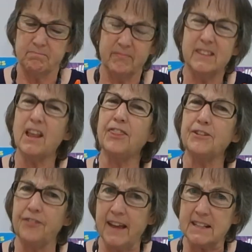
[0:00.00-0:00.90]
Nothing
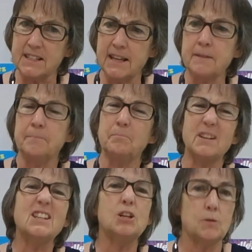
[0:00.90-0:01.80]
fancy,
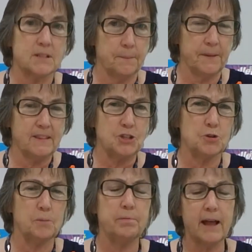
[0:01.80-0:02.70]
but something that you
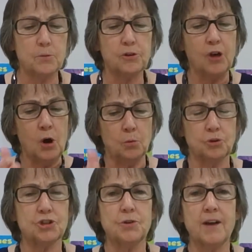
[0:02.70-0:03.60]
can play with. We'll
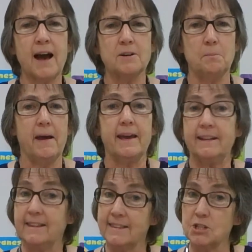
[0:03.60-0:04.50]
show you how to make
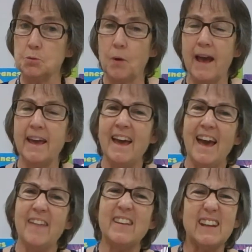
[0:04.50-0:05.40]
it this way,
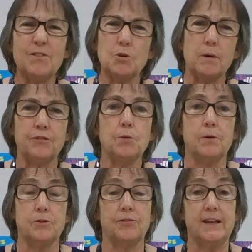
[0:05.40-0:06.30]
and then give you a few
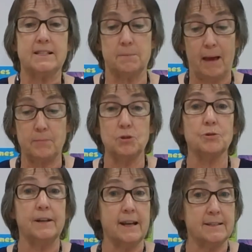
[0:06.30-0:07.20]
other things that maybe you
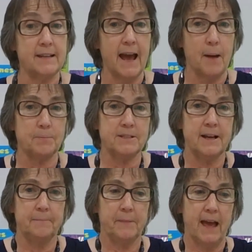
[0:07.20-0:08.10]
can adapt
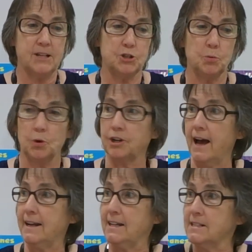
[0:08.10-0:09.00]
as you work on
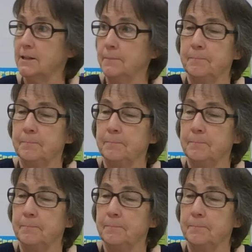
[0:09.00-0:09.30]
it.